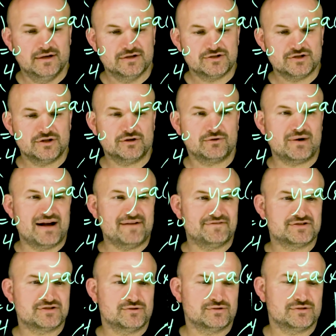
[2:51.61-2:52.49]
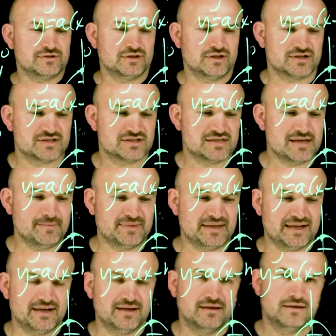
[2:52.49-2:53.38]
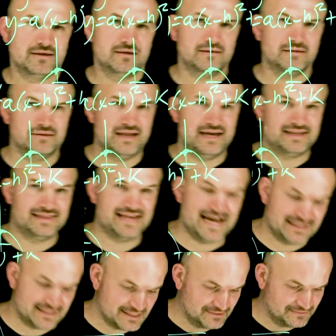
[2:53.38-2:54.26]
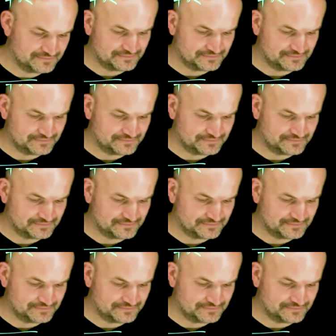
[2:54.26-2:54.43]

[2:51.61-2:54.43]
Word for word: so the graph is going to look something like that.